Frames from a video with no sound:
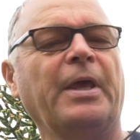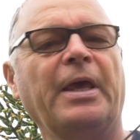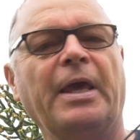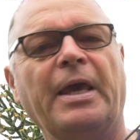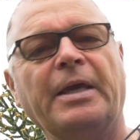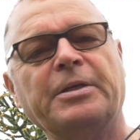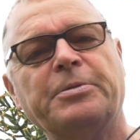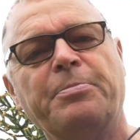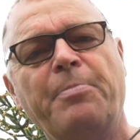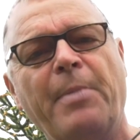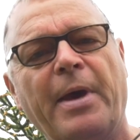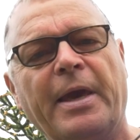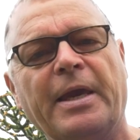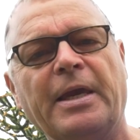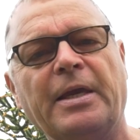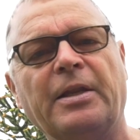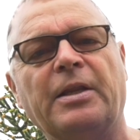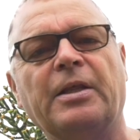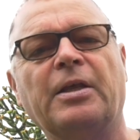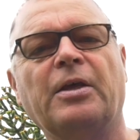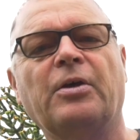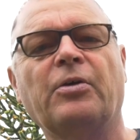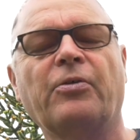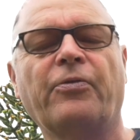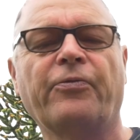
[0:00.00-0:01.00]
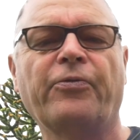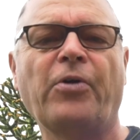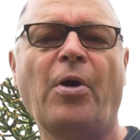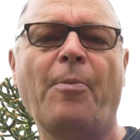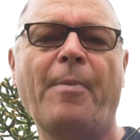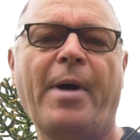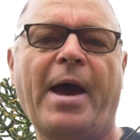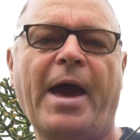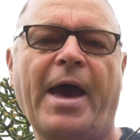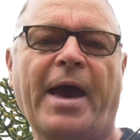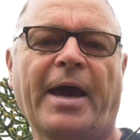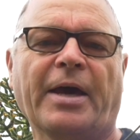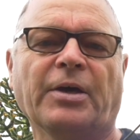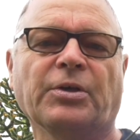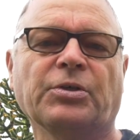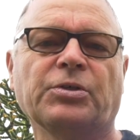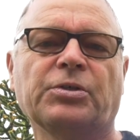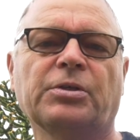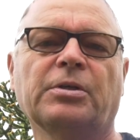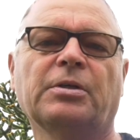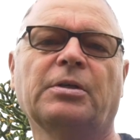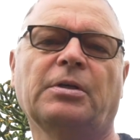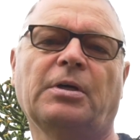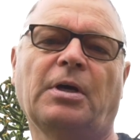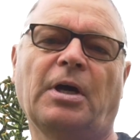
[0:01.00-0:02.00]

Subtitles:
It's made from ash.